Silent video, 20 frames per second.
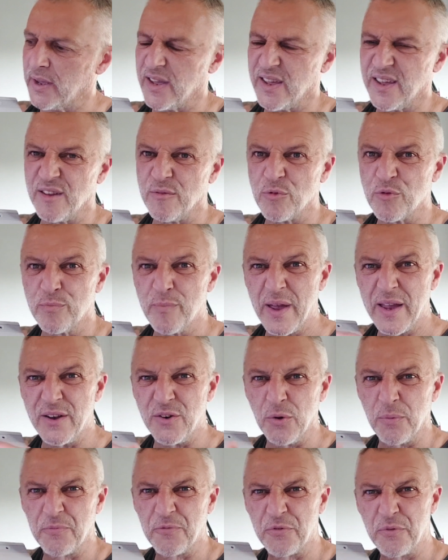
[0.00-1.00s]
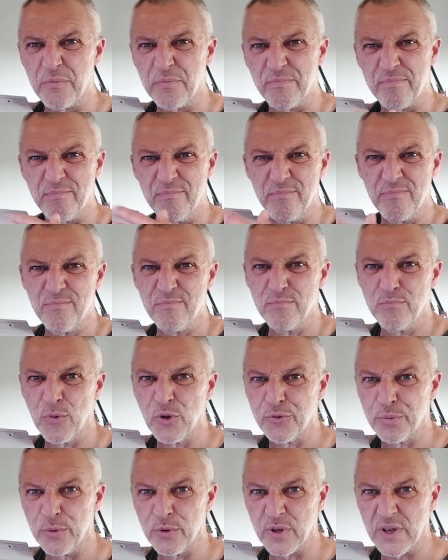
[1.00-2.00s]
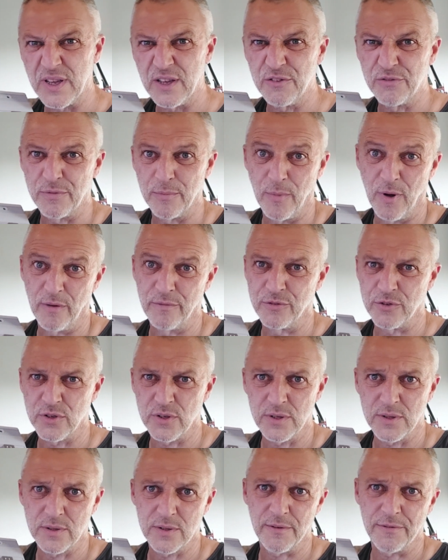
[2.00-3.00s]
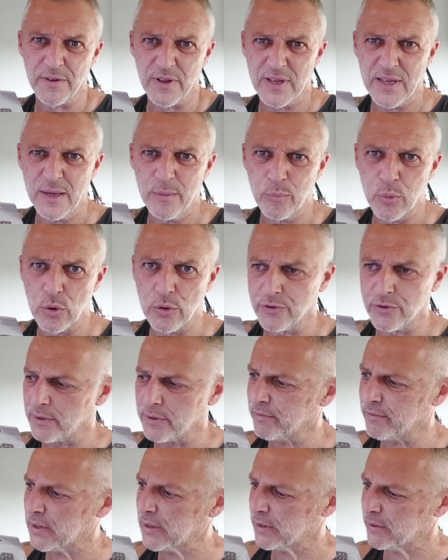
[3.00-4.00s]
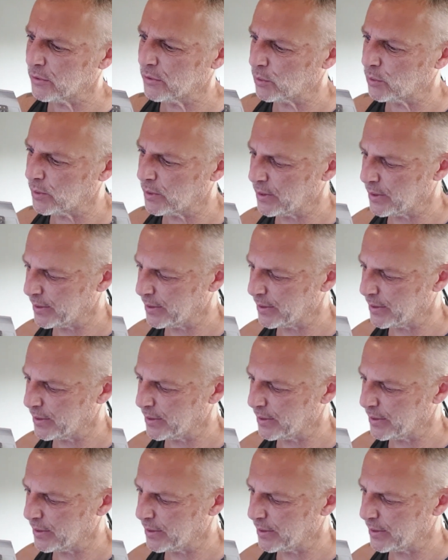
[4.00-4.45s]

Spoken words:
It was made up from multiple keys from obviously different keyboards and everything, so